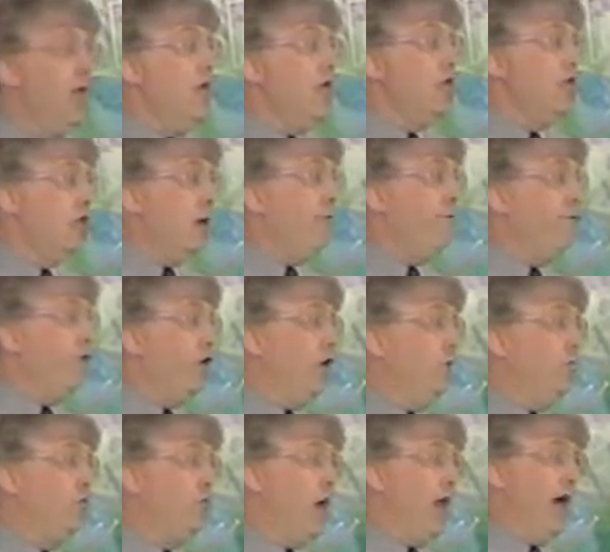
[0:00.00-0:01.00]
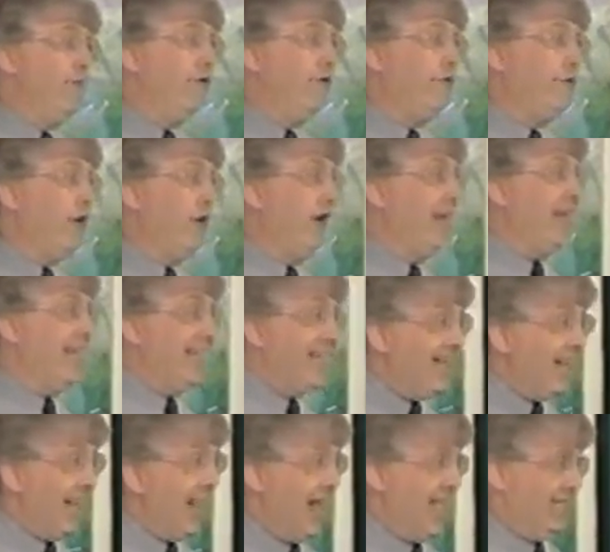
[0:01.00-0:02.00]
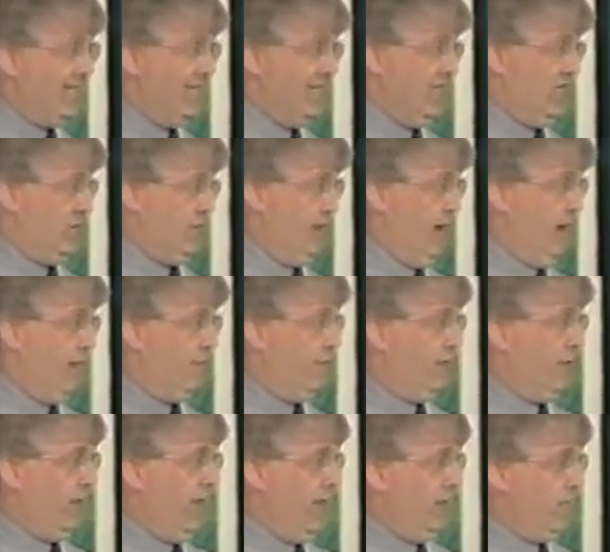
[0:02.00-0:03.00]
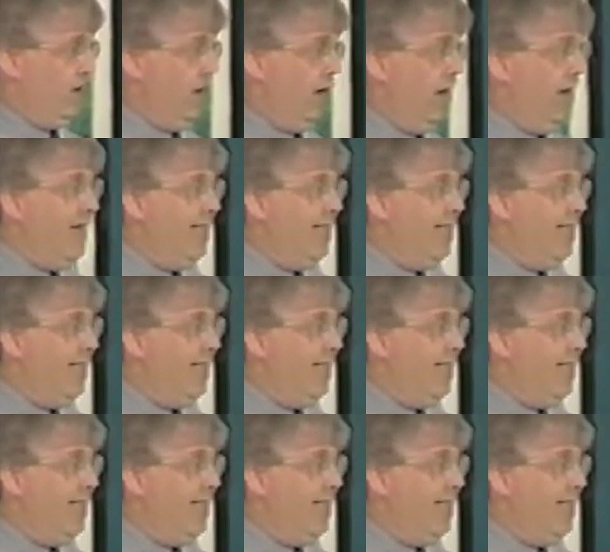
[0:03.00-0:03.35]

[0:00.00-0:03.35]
Some firms will have a fairly inelastic demand for labor.